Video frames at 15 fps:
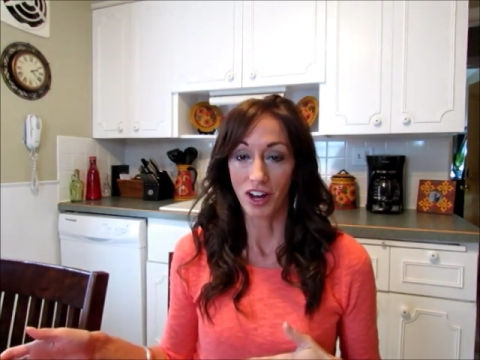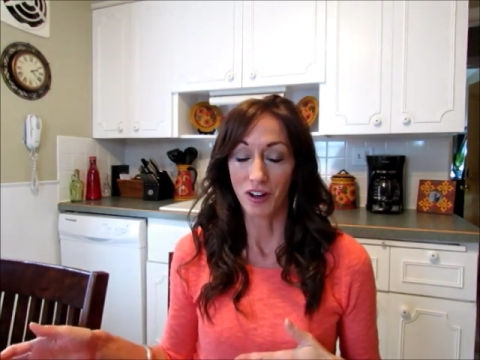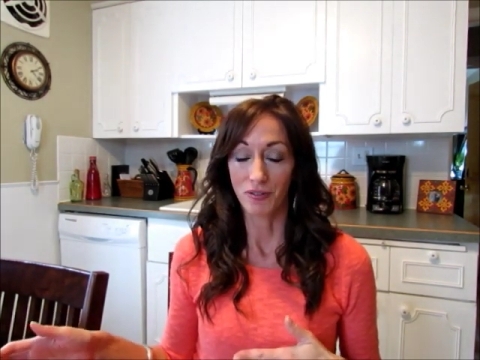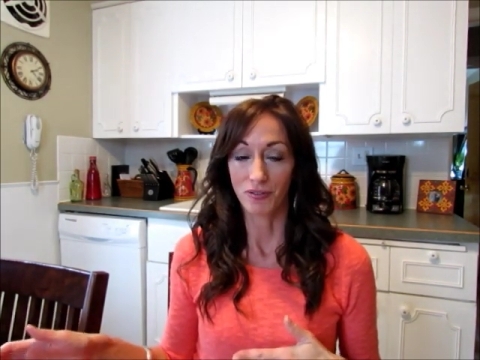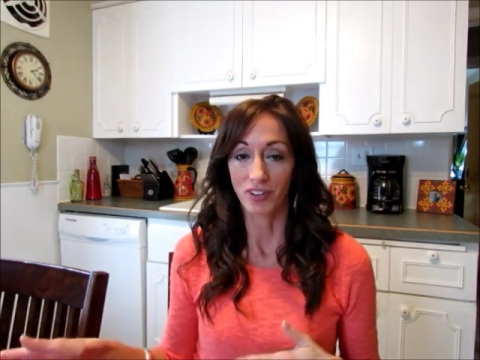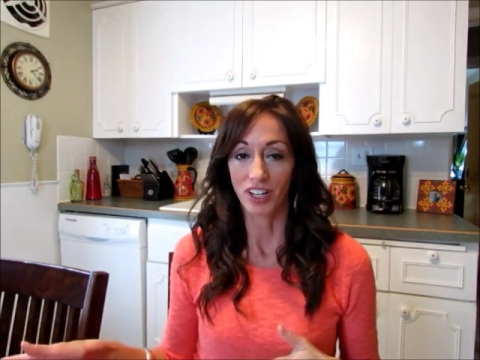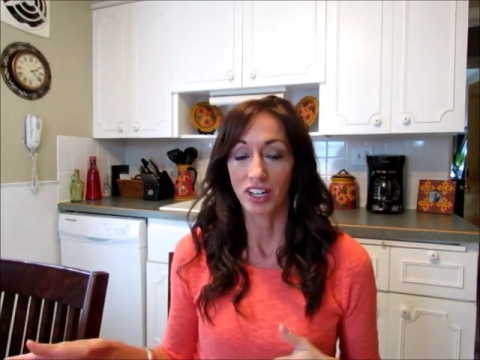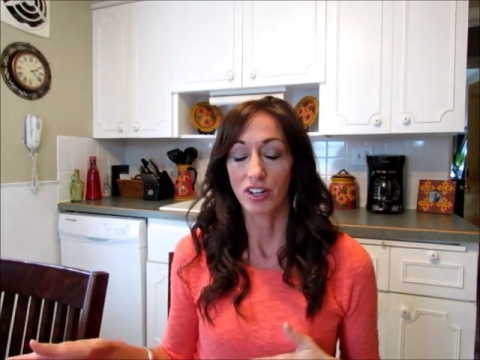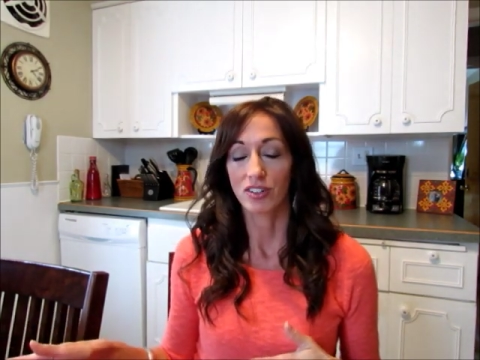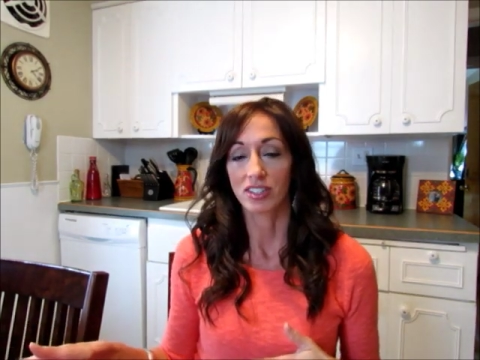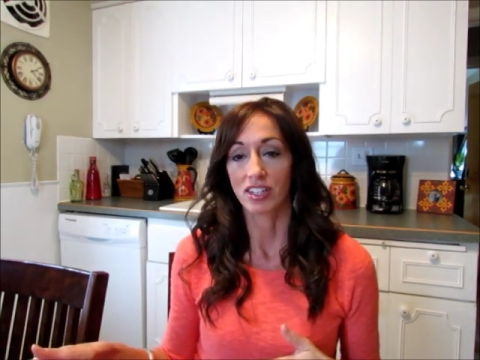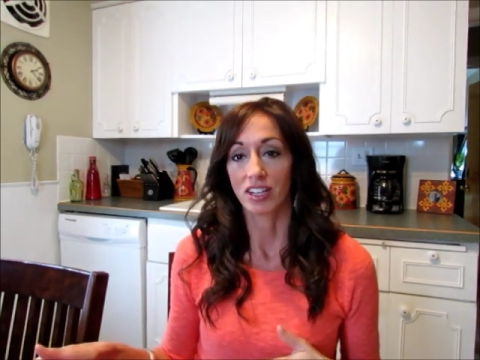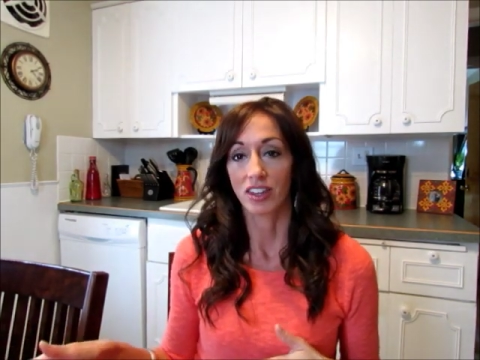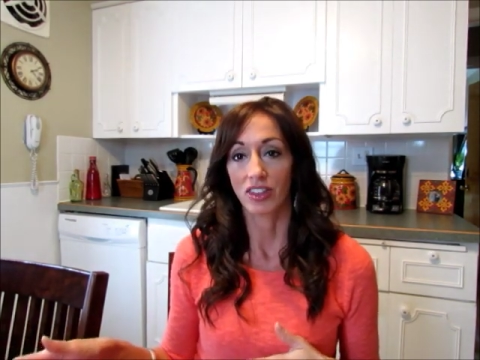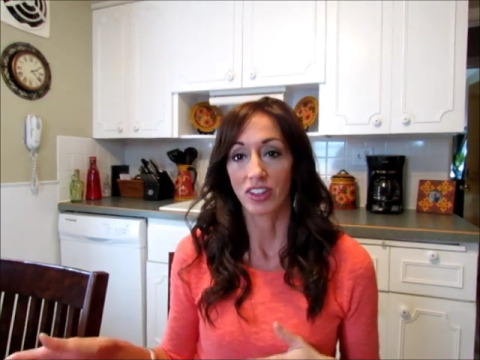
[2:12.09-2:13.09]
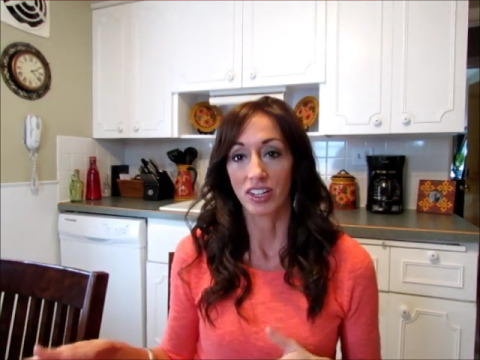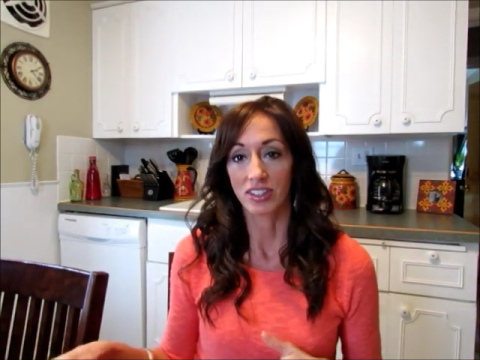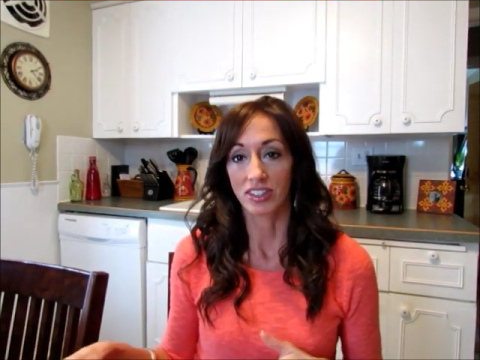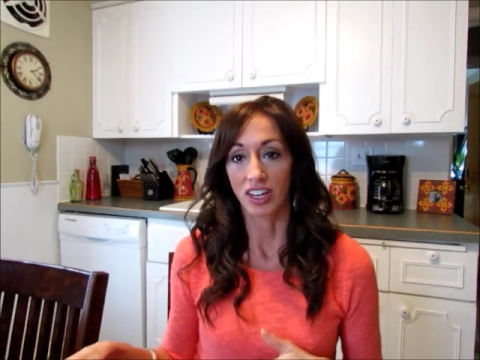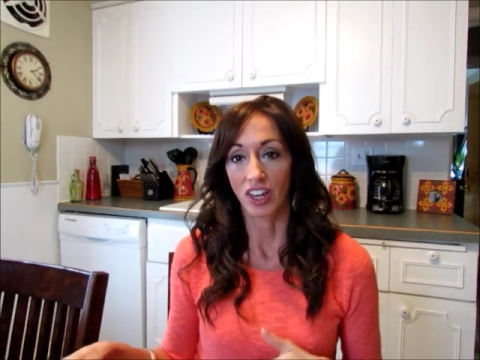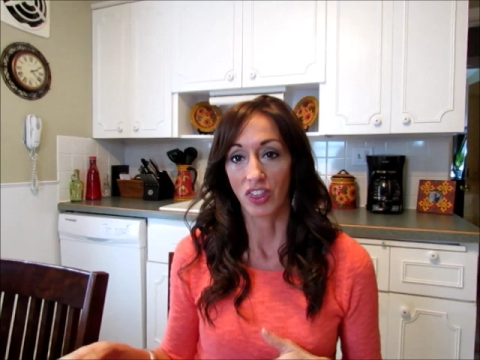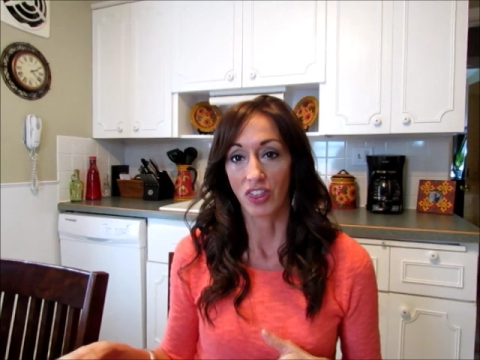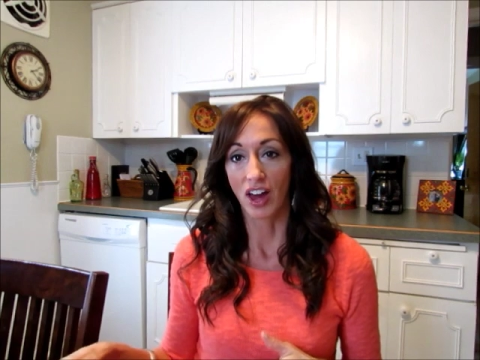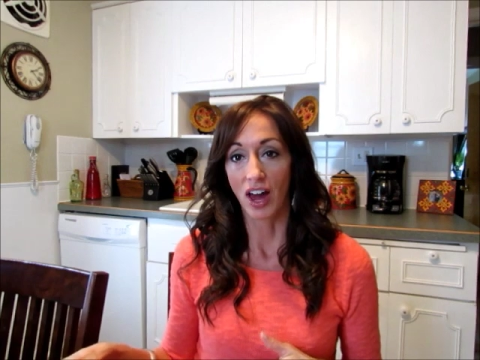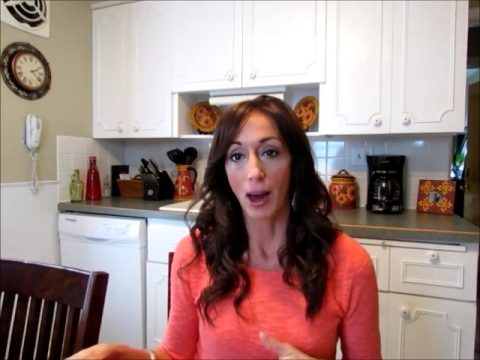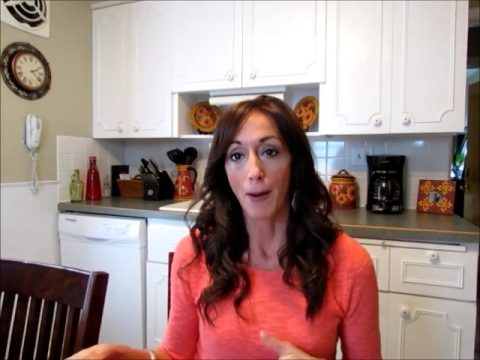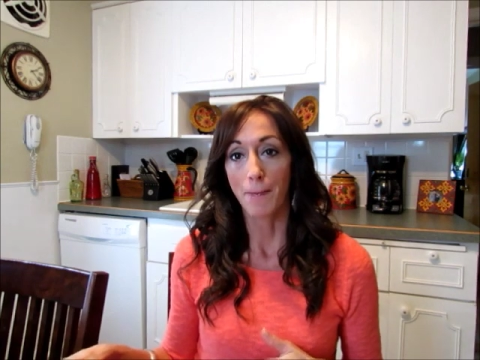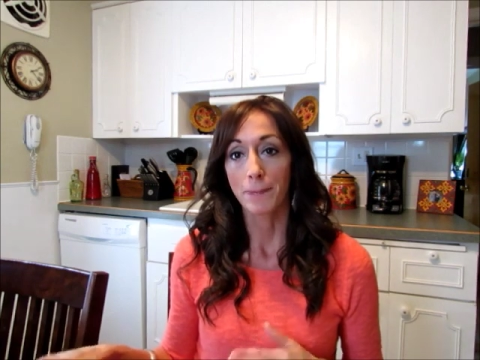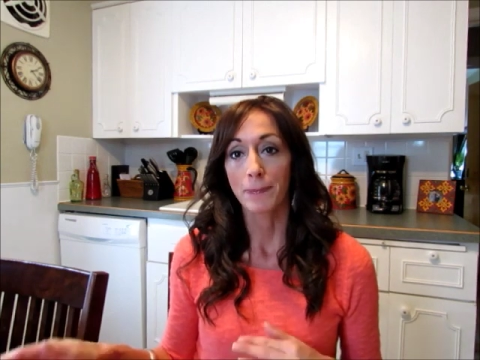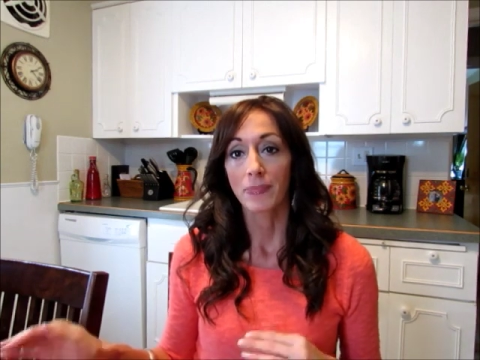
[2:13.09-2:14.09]
um, videos on things like
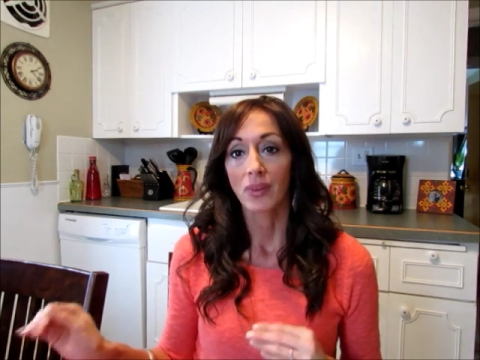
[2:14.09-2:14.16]
that.